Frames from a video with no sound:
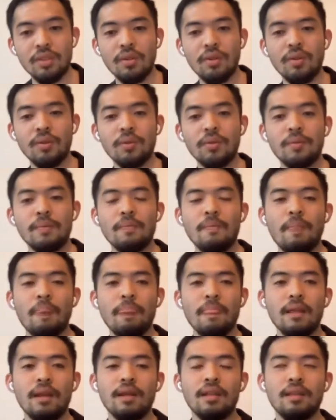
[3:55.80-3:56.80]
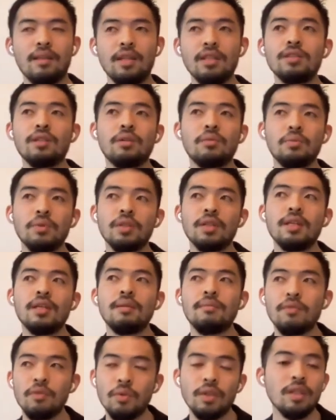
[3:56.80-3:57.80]
So these are
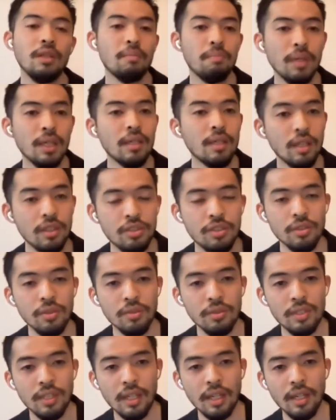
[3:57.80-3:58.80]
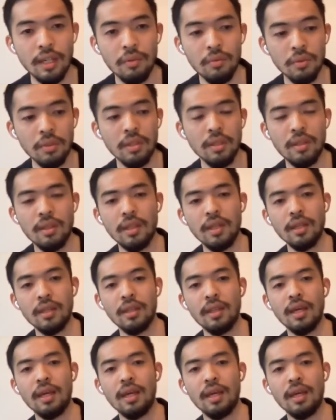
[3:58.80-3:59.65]
really really big issues that I really think